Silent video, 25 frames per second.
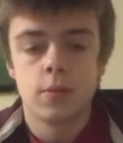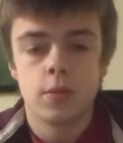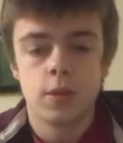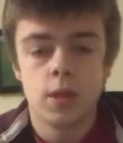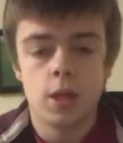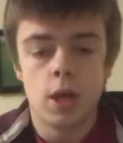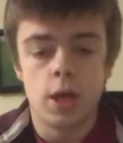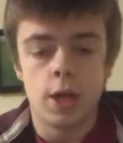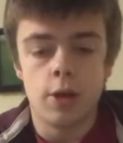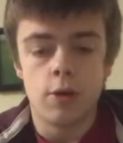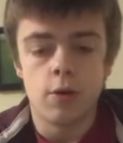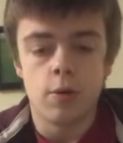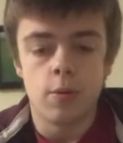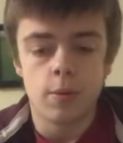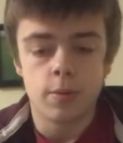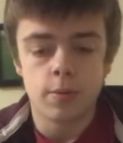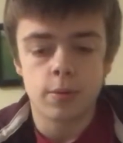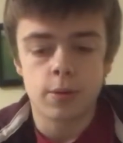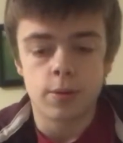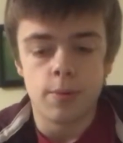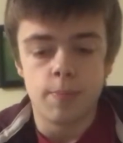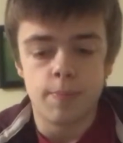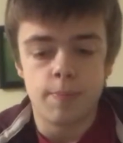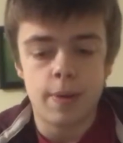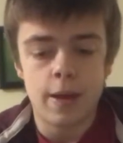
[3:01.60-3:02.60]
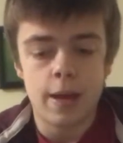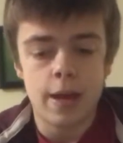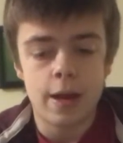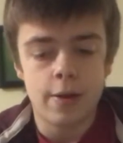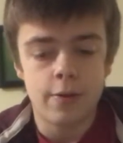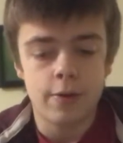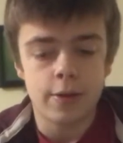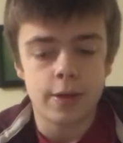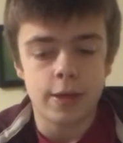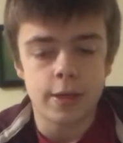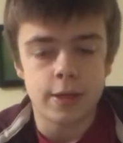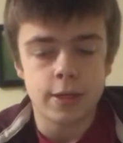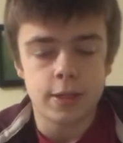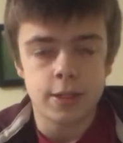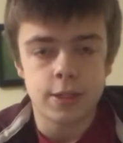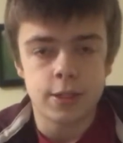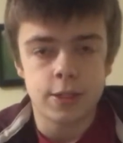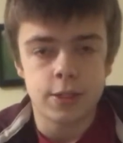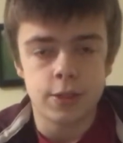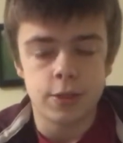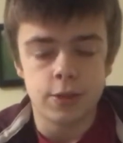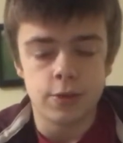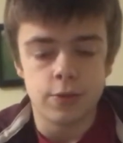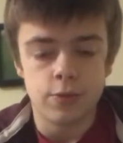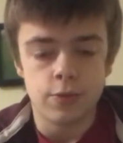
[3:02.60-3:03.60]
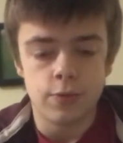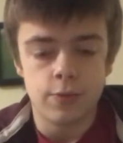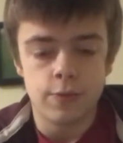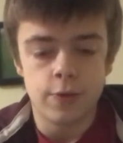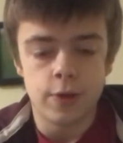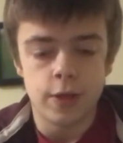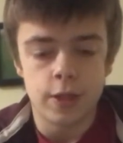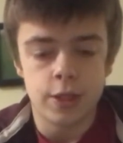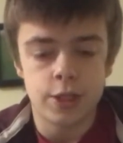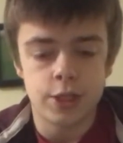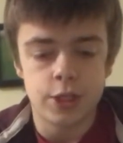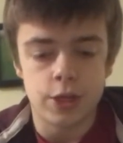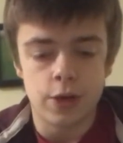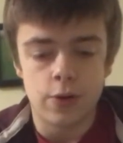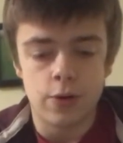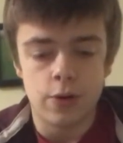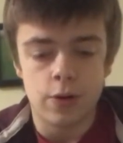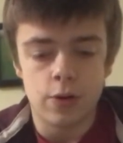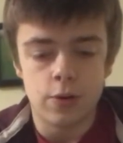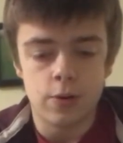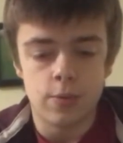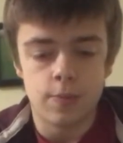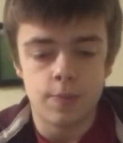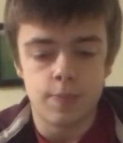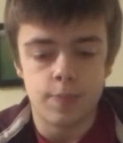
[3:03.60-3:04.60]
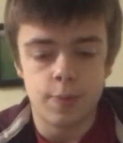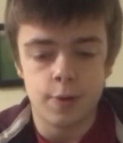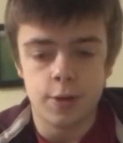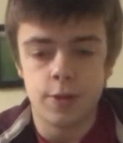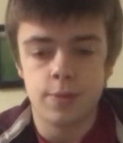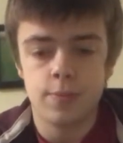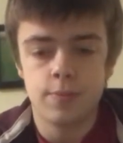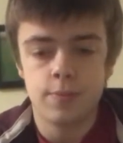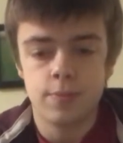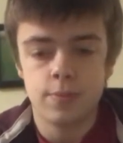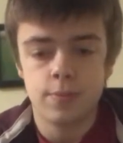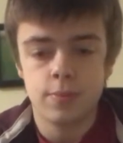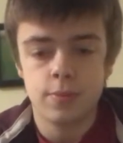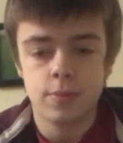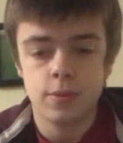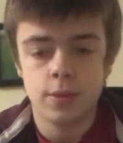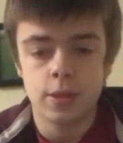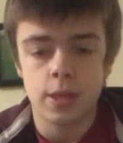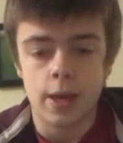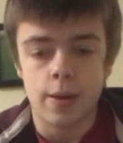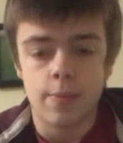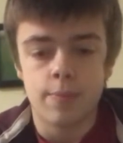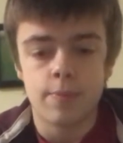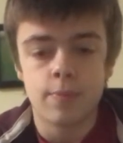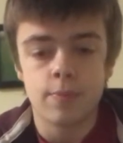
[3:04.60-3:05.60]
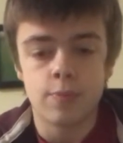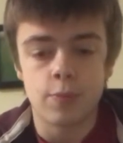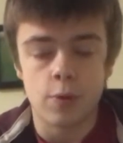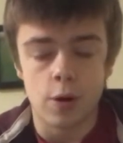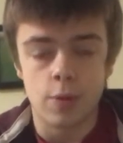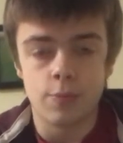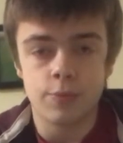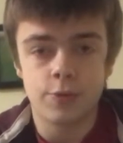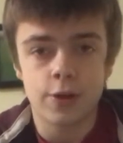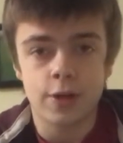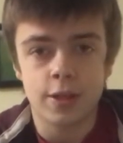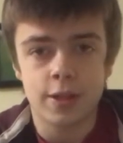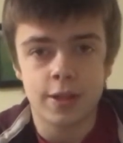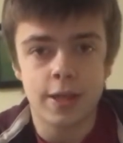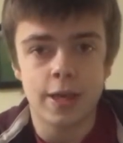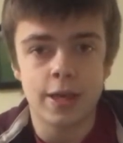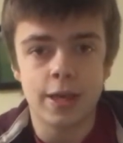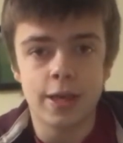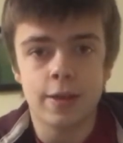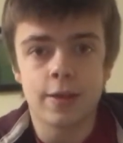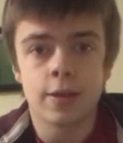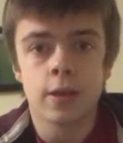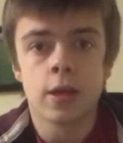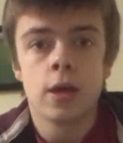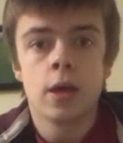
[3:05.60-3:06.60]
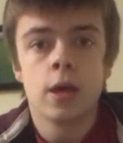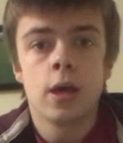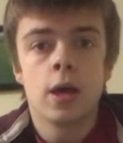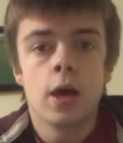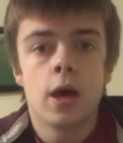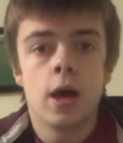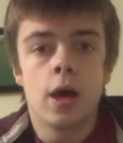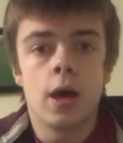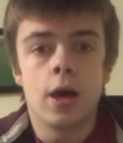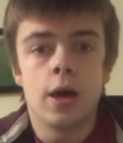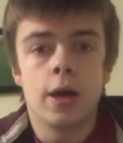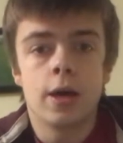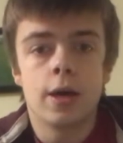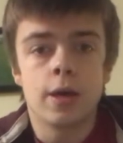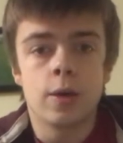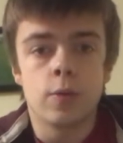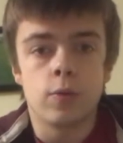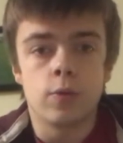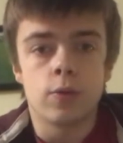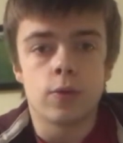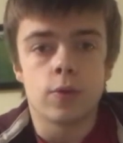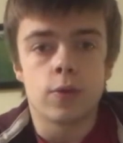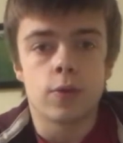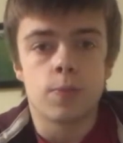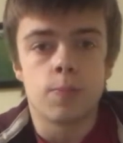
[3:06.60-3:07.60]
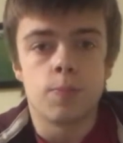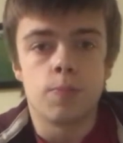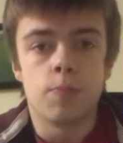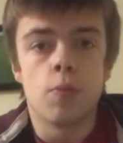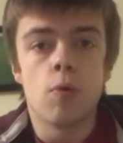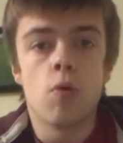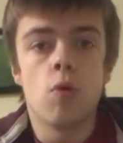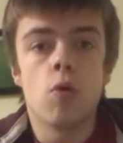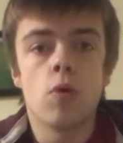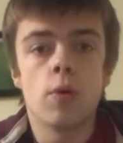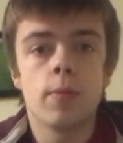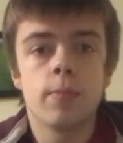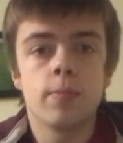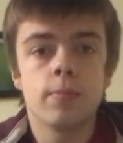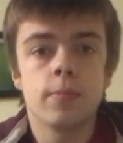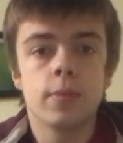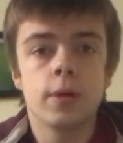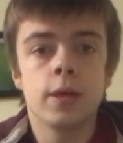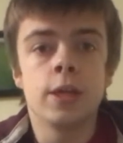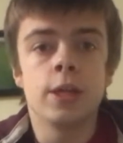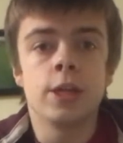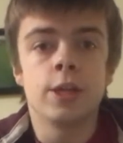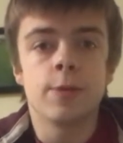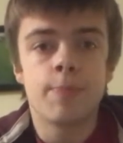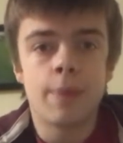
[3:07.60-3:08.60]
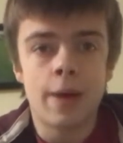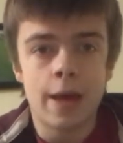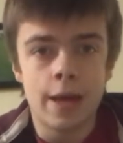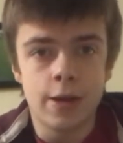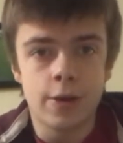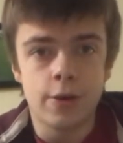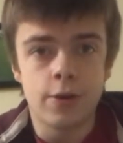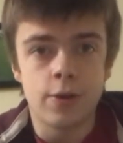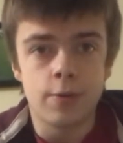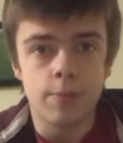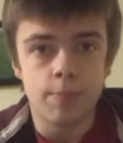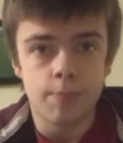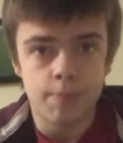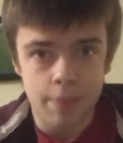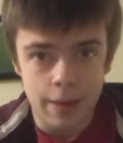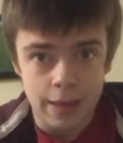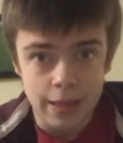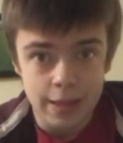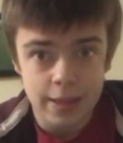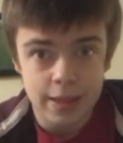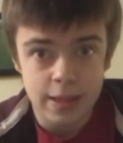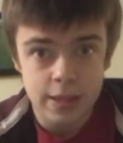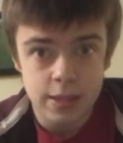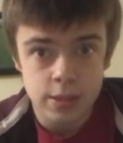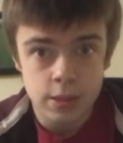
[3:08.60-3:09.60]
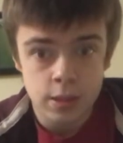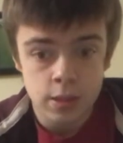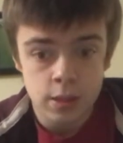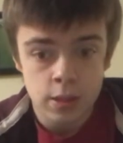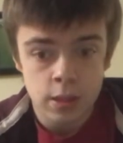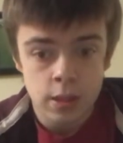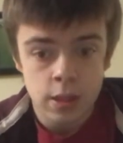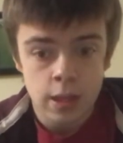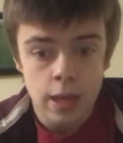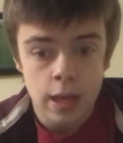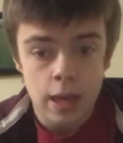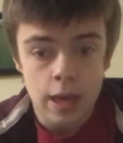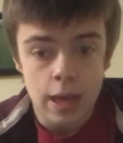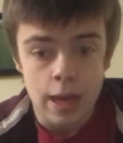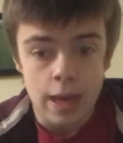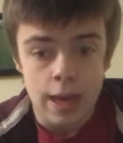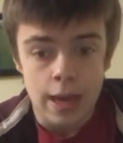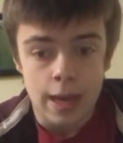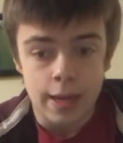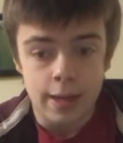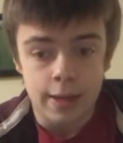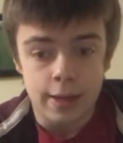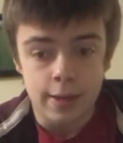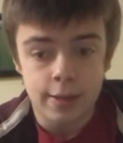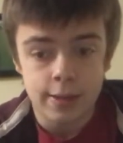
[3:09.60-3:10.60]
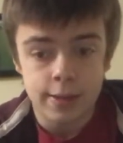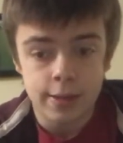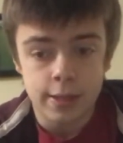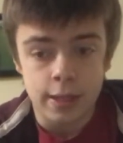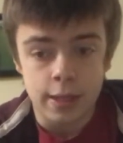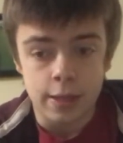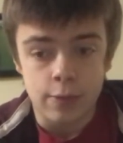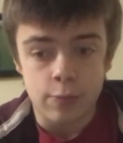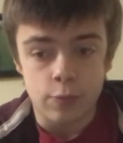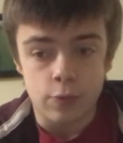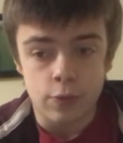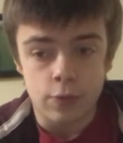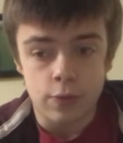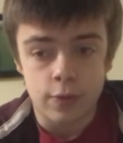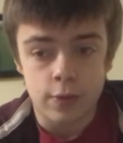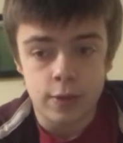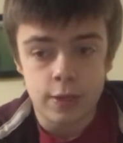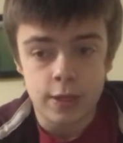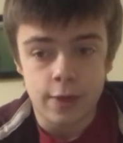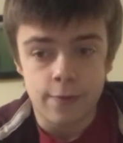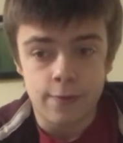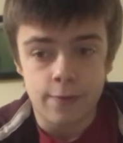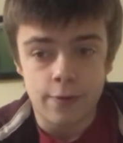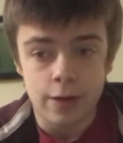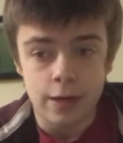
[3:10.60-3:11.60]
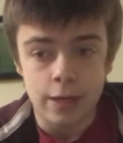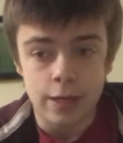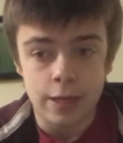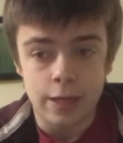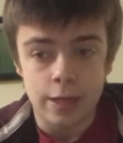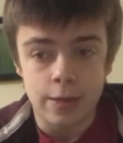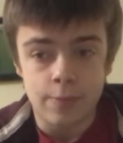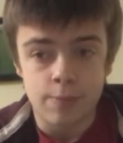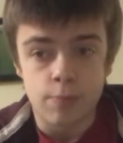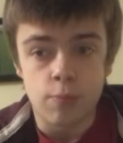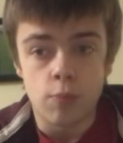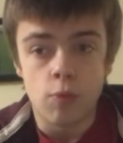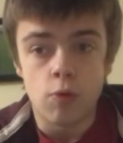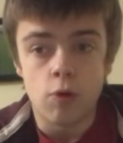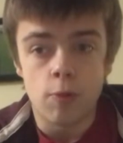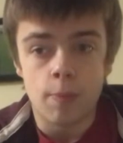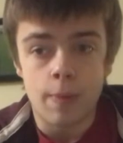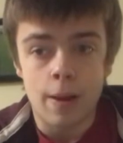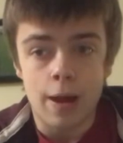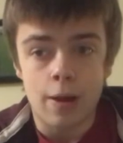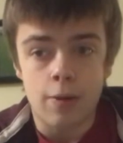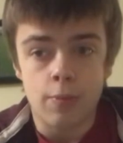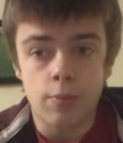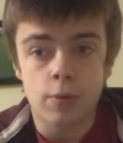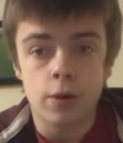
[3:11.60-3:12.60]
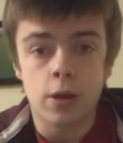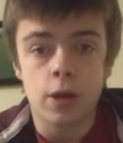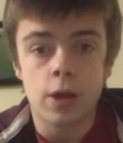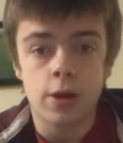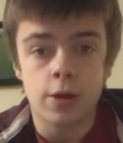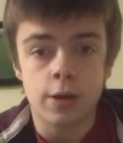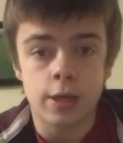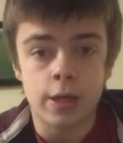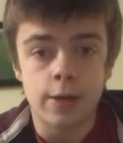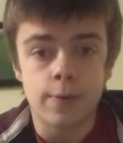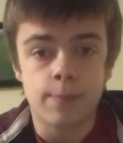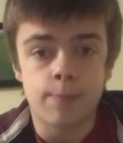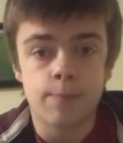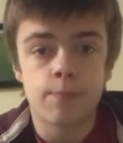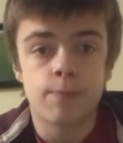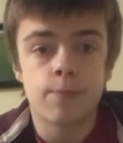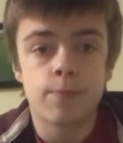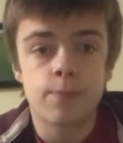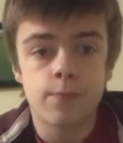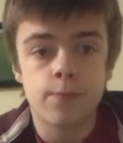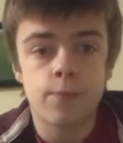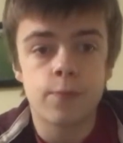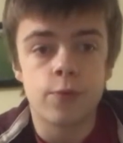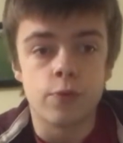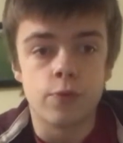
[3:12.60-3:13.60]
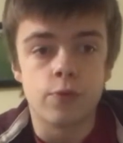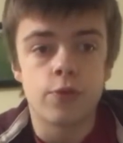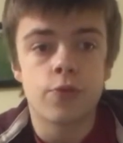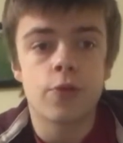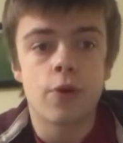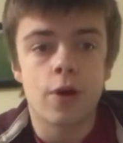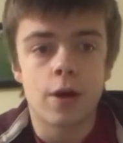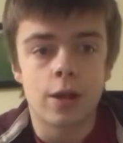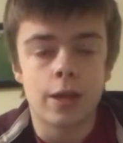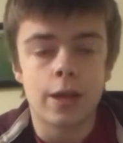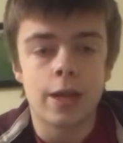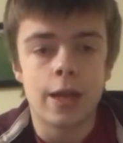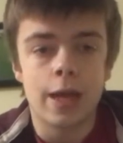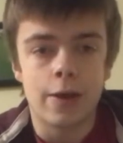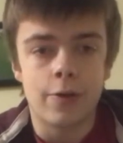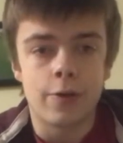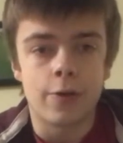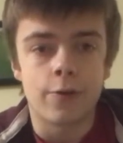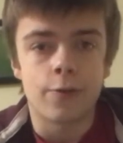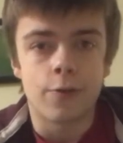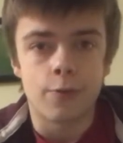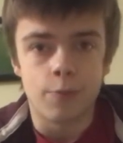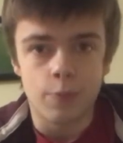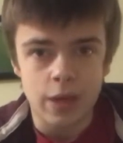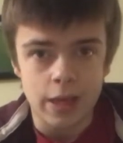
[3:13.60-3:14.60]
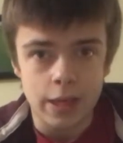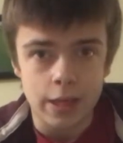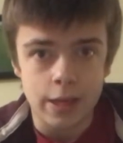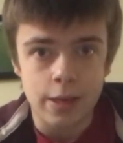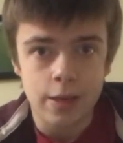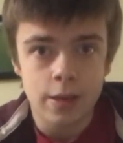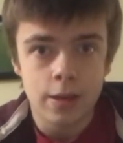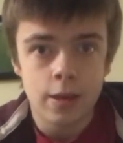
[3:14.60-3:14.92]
I know I'm comparing it to first year a lot, but yeah, what I'm trying to say is it was more independent based, and it was definitely more about learning through trial and error for me